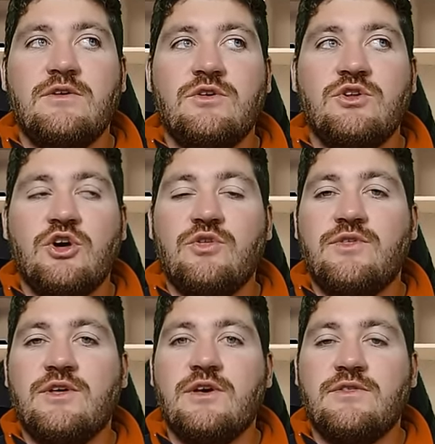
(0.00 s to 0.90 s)
you know,
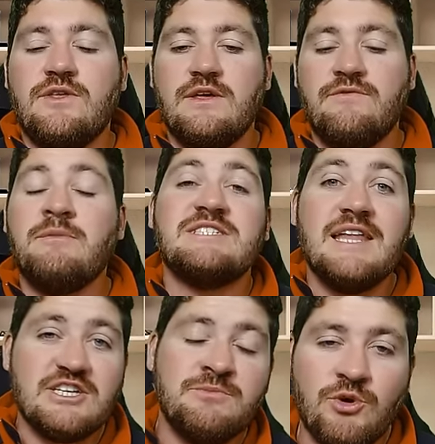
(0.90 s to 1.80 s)
the, the from a
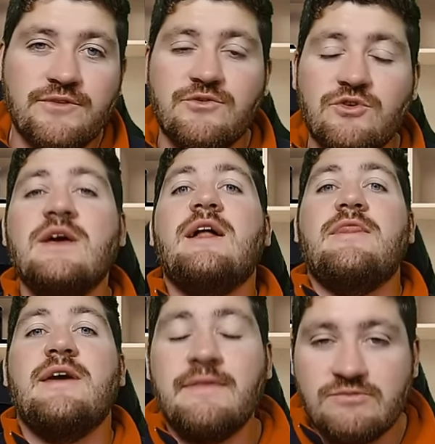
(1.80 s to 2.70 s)
selection point of view,
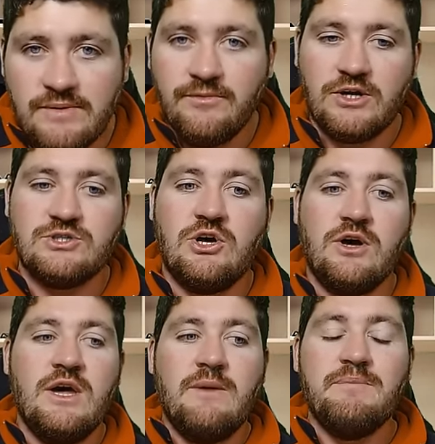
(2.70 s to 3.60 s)
than the Springboks are.
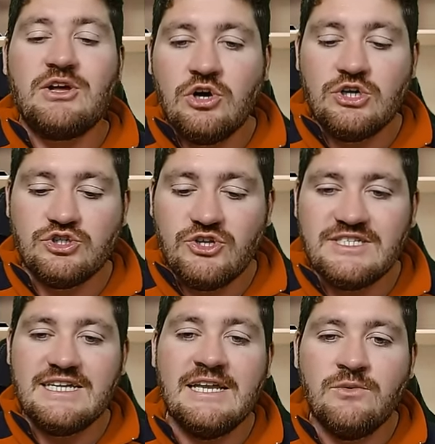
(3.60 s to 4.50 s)
Because you're
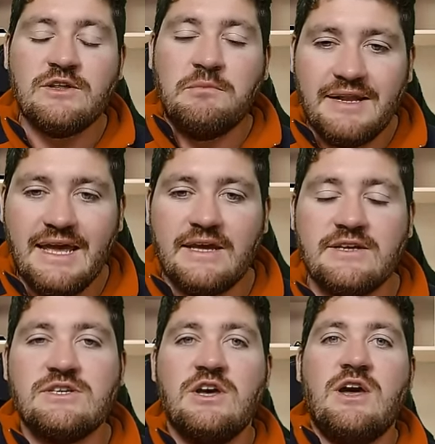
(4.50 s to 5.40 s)
dealing with
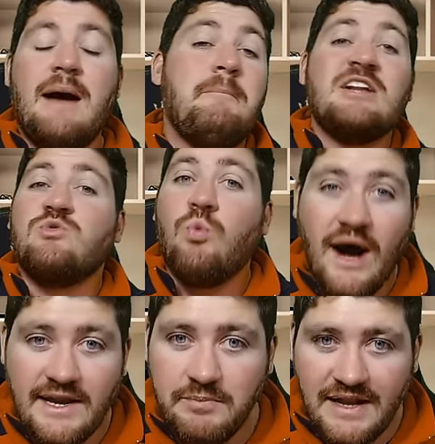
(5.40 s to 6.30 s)
players, a much
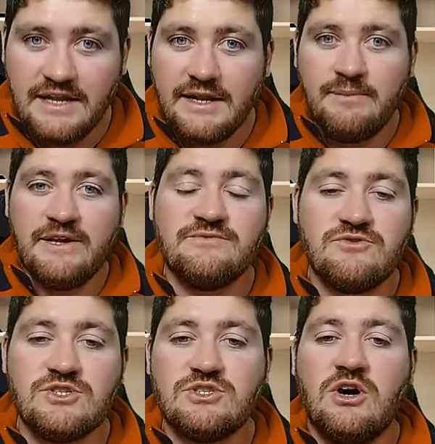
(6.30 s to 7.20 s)
wider player database for
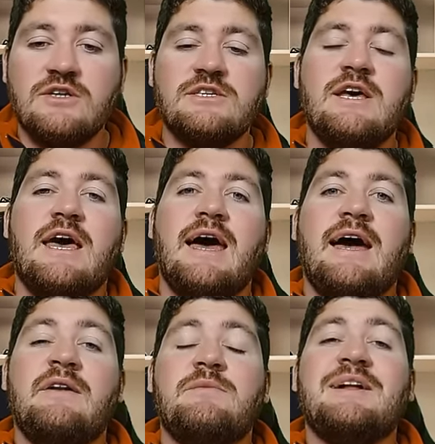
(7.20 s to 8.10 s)
a start,
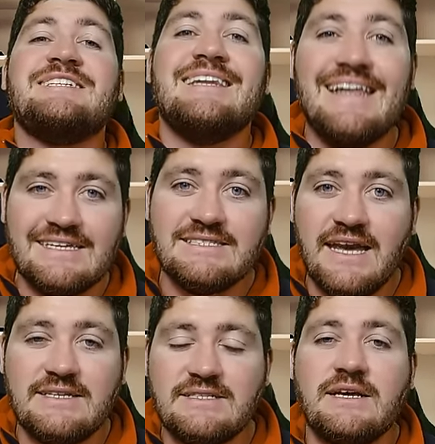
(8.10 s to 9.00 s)
and much less
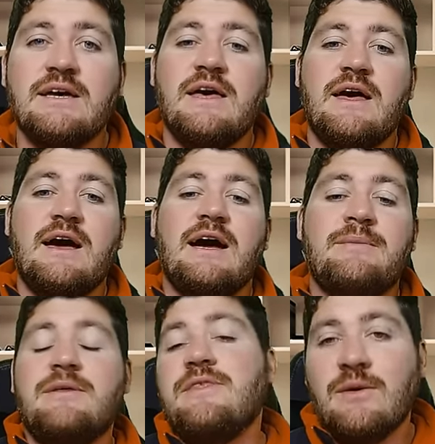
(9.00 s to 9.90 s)
data
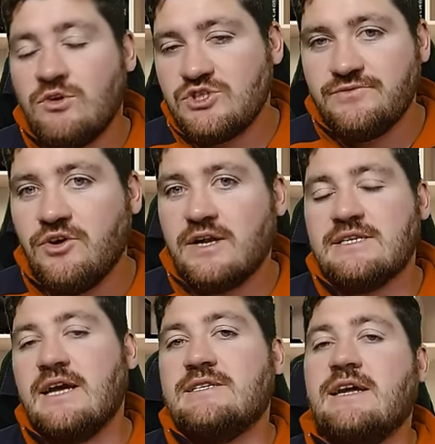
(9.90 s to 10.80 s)
um, than what you've got
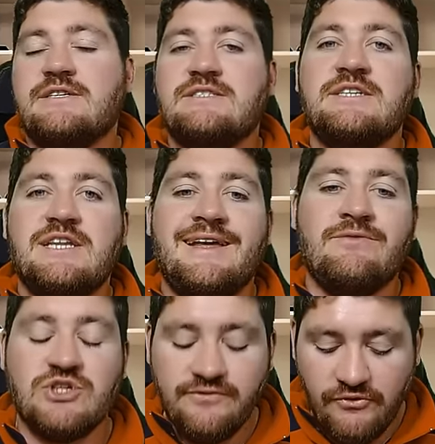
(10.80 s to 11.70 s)
at, at a senior level.
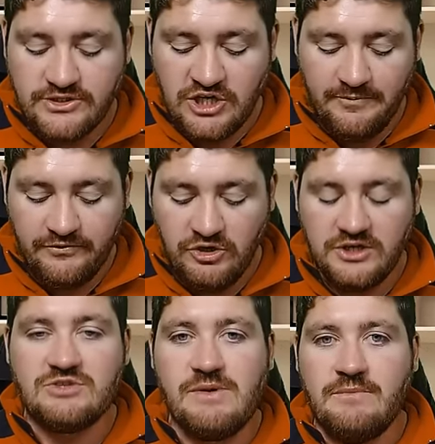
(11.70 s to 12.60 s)
So, for example, if you look at
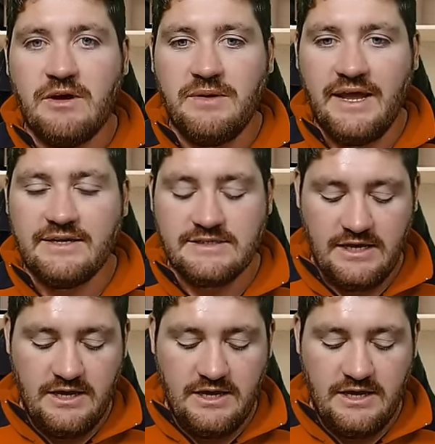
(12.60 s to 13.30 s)
the Springbok players,